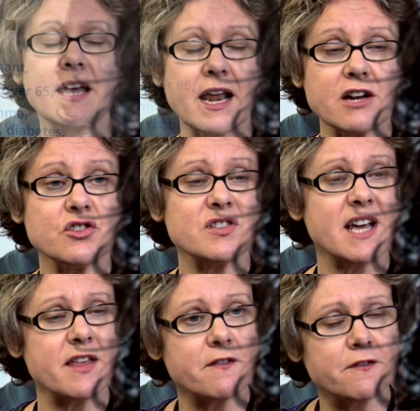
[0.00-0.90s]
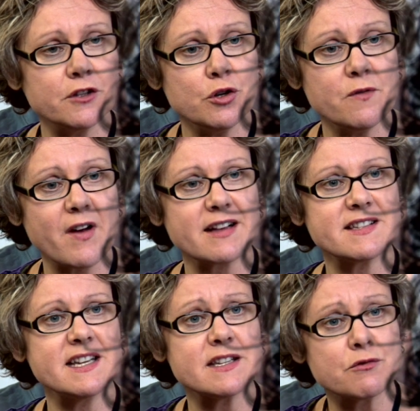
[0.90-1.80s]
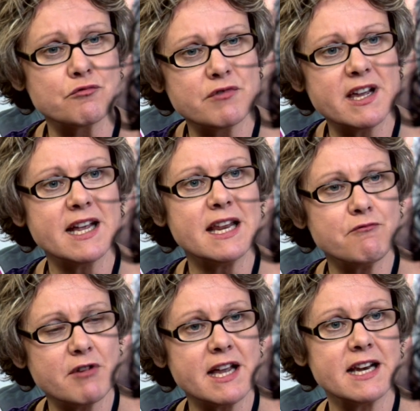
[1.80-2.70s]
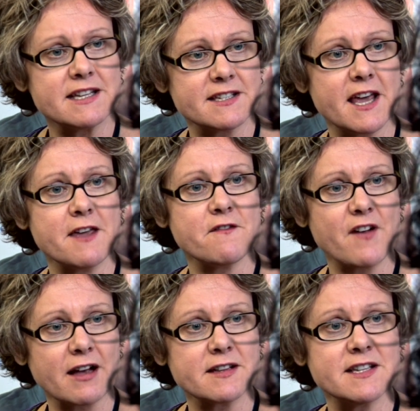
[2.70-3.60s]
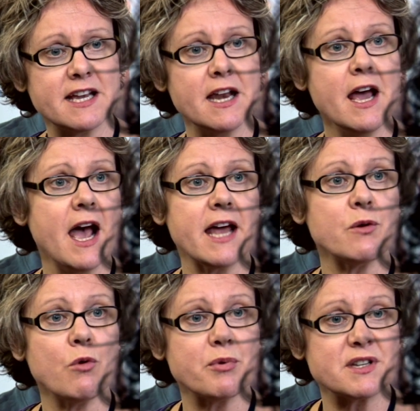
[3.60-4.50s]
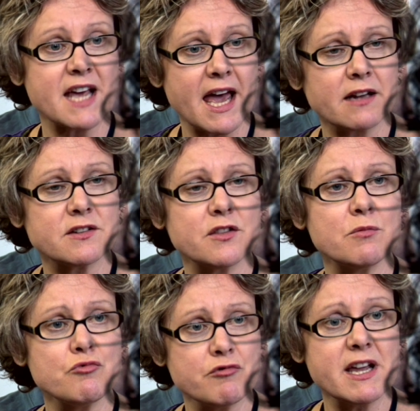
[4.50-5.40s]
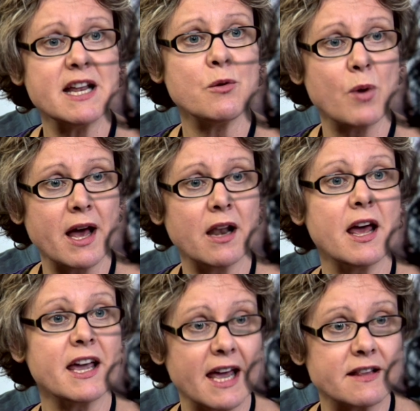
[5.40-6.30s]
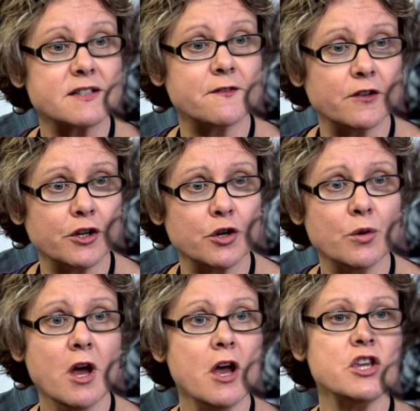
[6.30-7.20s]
Can I just say the flu vaccine is a really, really safe vaccine, and it will protect them really well against flu.